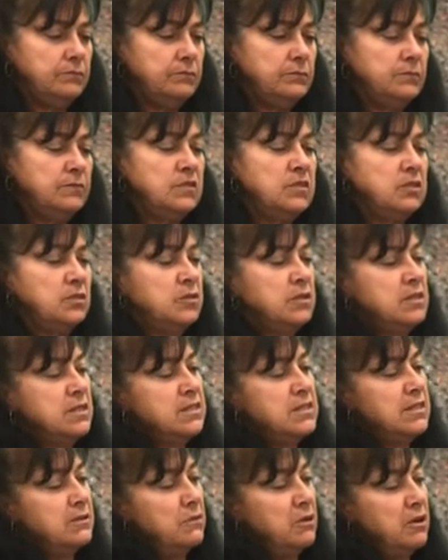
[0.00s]
So you can
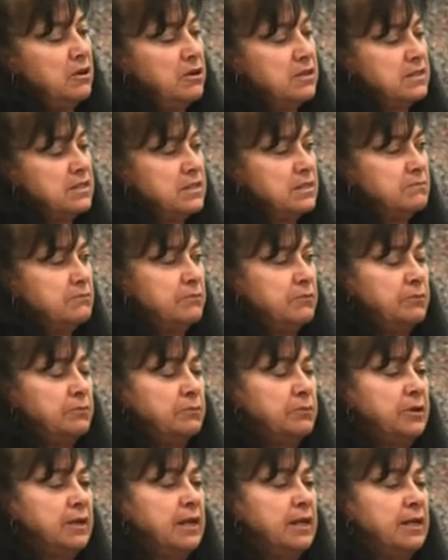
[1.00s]
see where it's
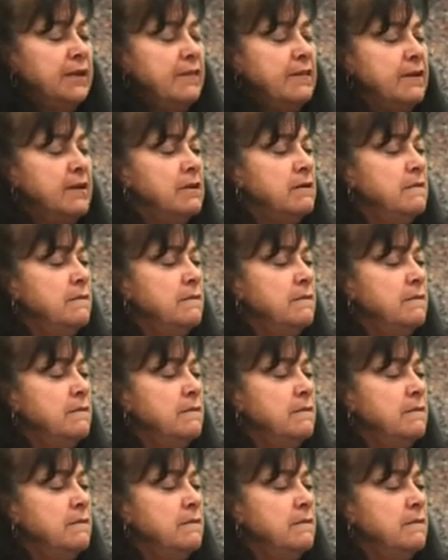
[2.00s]
pricking it there.